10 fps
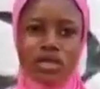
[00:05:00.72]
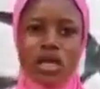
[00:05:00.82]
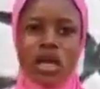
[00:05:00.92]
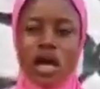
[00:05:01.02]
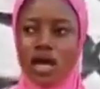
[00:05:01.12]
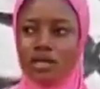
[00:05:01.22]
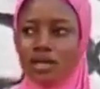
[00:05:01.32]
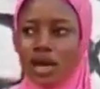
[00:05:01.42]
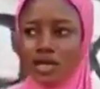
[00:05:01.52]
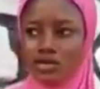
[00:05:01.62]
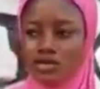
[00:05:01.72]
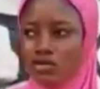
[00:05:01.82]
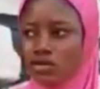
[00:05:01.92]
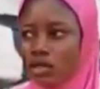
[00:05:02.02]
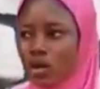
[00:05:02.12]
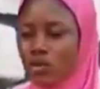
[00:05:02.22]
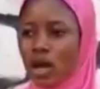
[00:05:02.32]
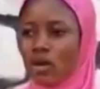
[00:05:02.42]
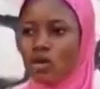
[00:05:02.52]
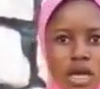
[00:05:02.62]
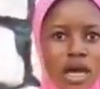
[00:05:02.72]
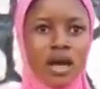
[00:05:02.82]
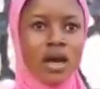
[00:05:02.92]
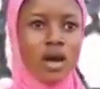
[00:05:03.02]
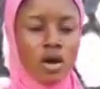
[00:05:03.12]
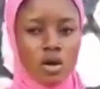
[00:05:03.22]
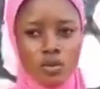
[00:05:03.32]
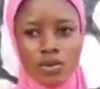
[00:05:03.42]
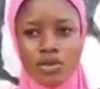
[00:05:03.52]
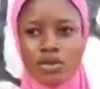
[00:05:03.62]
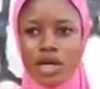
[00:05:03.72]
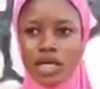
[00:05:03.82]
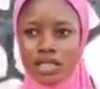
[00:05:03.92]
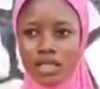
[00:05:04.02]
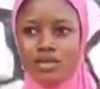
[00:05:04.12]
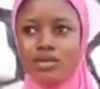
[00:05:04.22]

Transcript: okay? Because your opinions are very, very important.